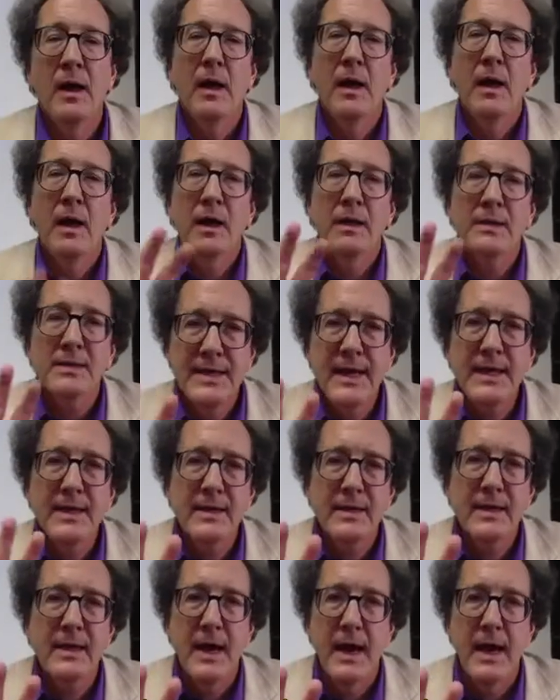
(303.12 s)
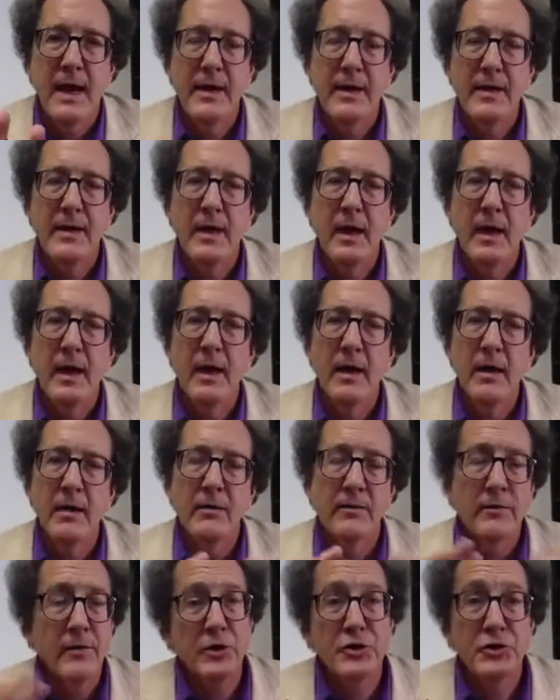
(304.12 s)
A second kind
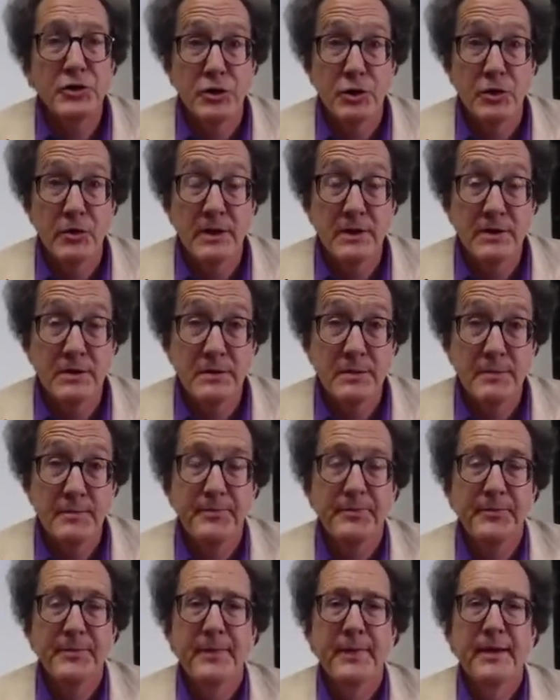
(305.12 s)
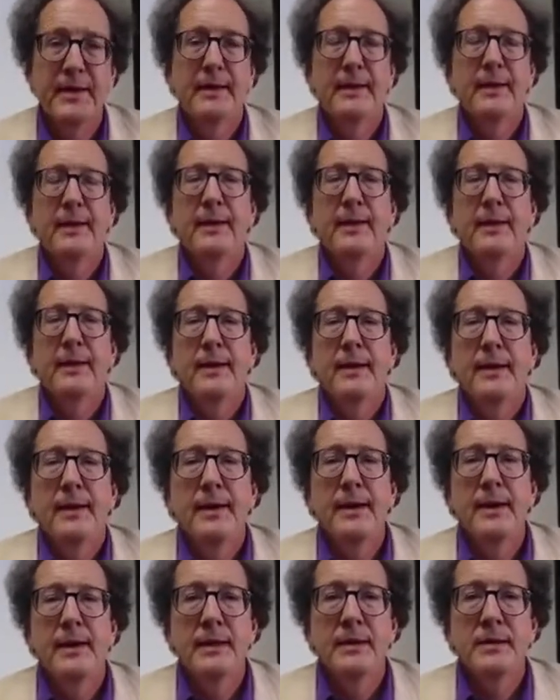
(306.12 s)
of assurance
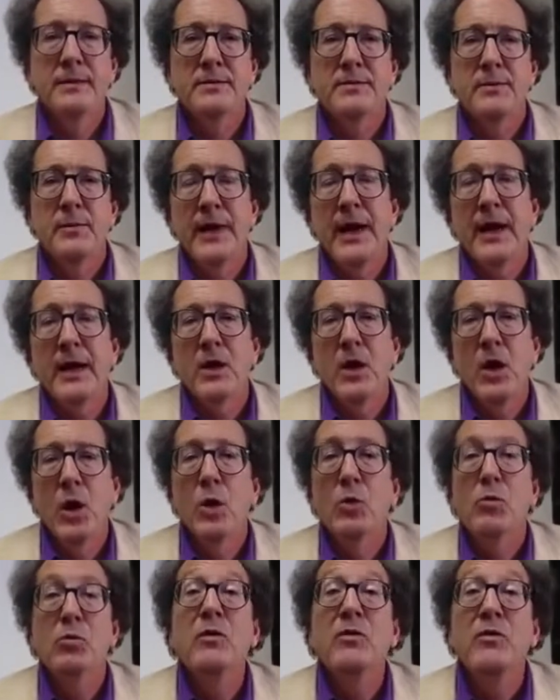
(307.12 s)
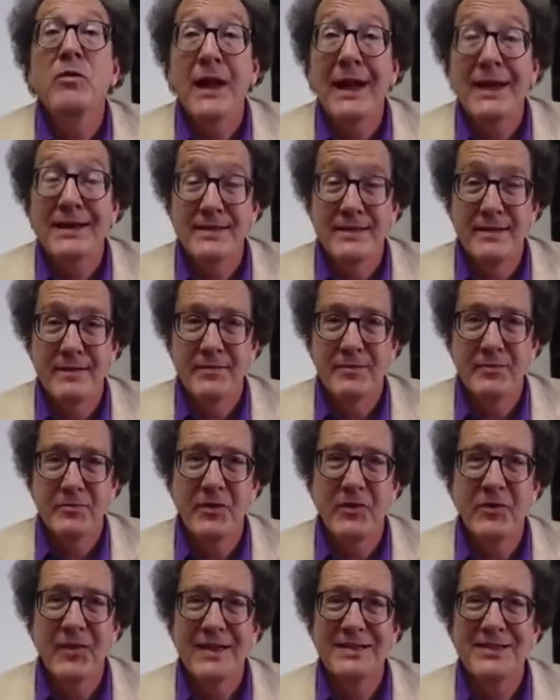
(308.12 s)
is what I call reflexive.
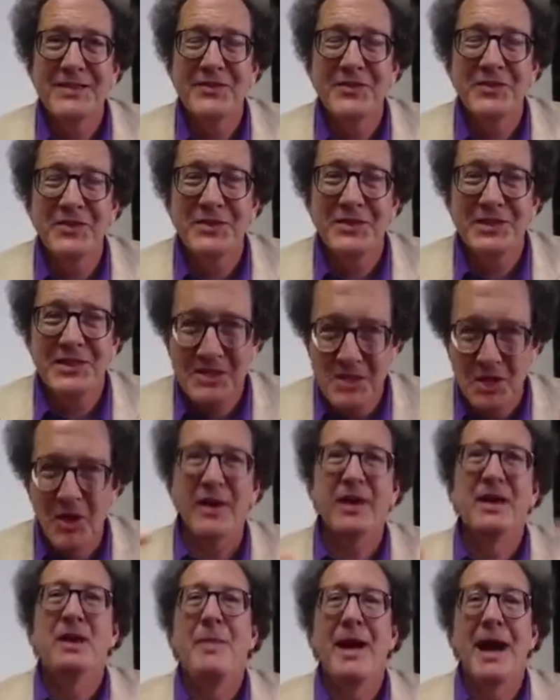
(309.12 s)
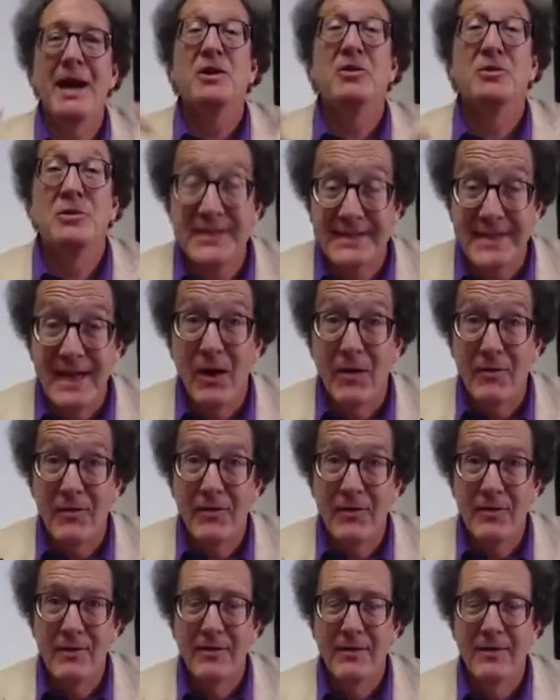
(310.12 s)
Reflexive because it's talking about yourself.
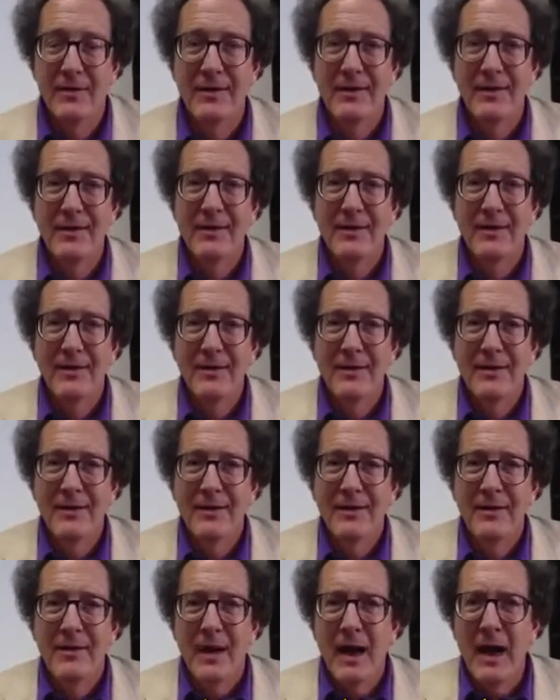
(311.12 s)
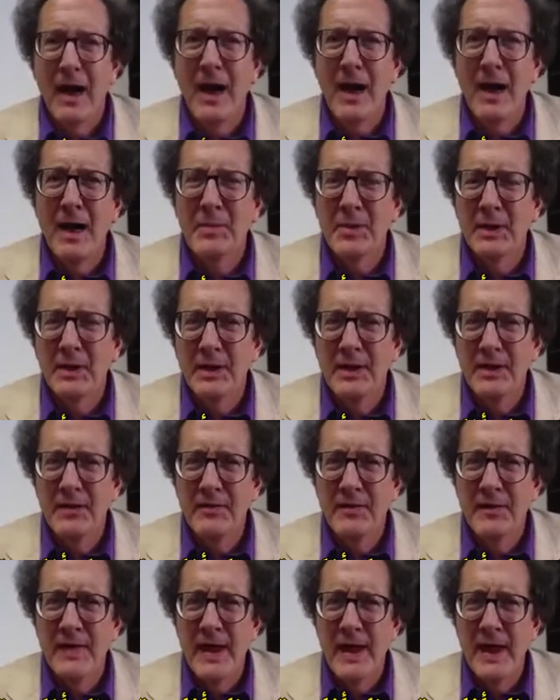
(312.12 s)
I believe
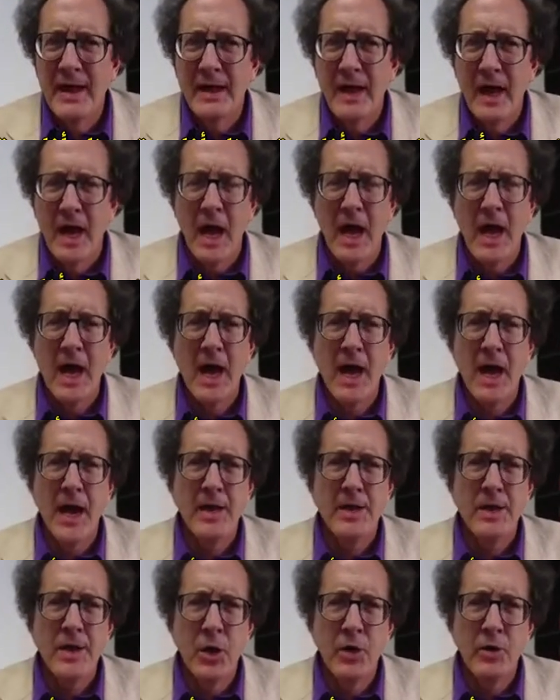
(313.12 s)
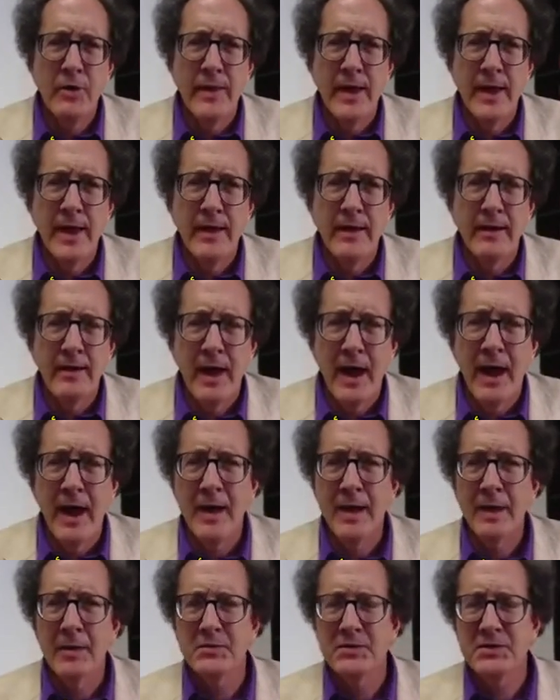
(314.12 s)
that. I know that. I
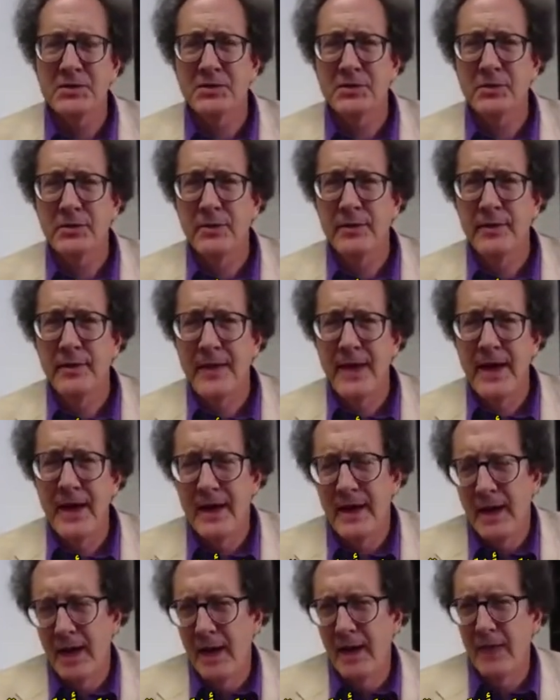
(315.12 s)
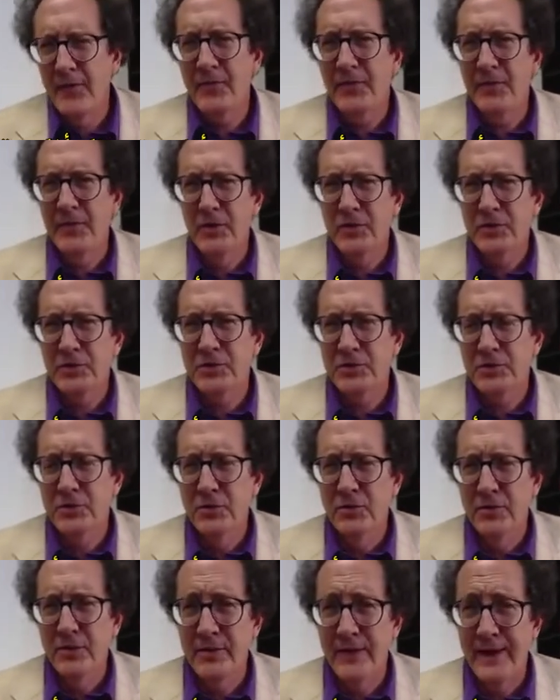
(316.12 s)
am certain that. I feel
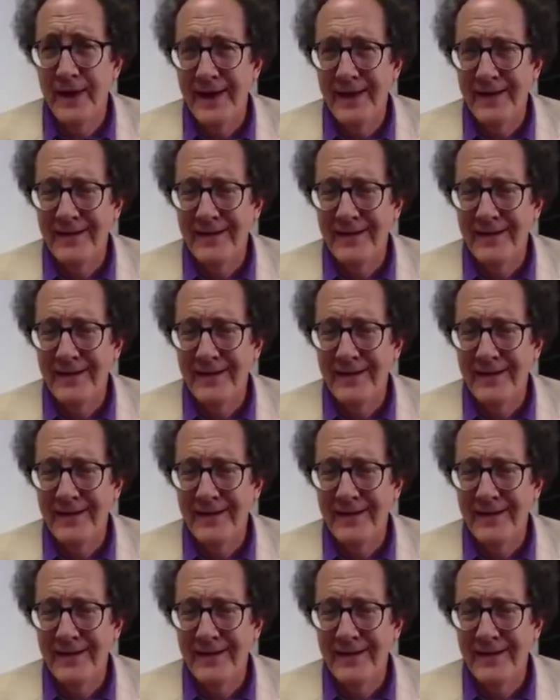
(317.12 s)
sure that.